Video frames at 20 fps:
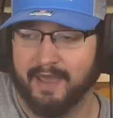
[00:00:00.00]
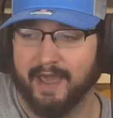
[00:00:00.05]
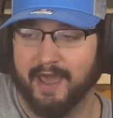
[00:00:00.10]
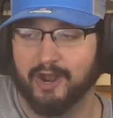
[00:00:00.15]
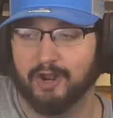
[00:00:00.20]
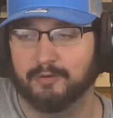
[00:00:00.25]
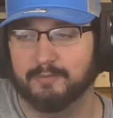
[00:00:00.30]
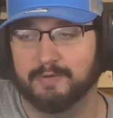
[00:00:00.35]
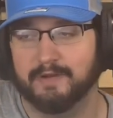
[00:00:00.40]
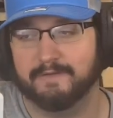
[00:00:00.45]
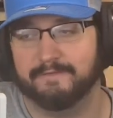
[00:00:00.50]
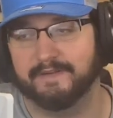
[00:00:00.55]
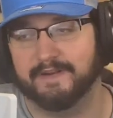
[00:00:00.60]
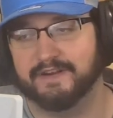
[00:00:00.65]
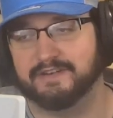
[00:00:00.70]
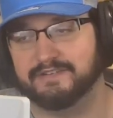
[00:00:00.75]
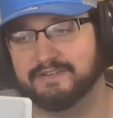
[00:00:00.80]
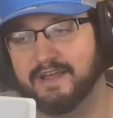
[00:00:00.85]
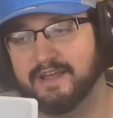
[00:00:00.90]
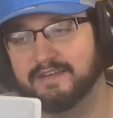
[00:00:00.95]
Edelman
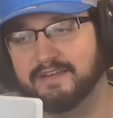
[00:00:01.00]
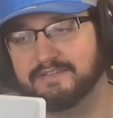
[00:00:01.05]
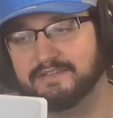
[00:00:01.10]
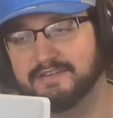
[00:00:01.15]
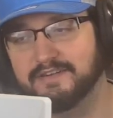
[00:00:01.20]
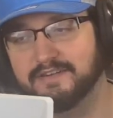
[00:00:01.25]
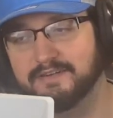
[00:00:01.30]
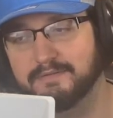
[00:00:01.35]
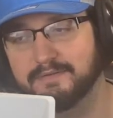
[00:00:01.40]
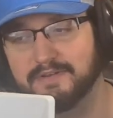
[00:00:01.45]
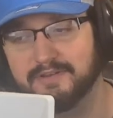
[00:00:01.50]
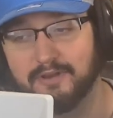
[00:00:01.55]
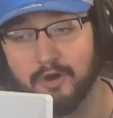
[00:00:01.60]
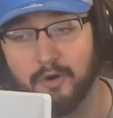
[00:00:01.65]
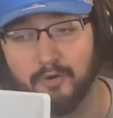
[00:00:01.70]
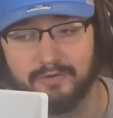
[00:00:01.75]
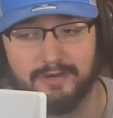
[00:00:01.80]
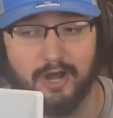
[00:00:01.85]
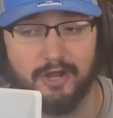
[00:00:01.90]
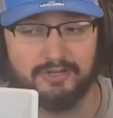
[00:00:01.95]
finished last year with
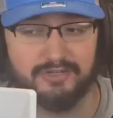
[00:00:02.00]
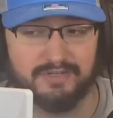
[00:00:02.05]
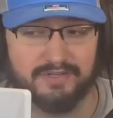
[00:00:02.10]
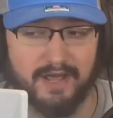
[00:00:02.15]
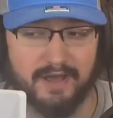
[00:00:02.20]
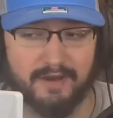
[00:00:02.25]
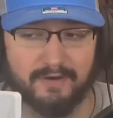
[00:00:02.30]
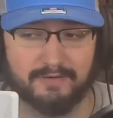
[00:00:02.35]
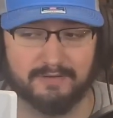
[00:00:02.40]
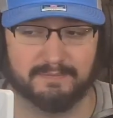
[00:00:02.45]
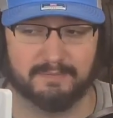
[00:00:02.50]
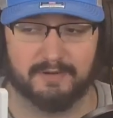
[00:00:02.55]
no touchdowns,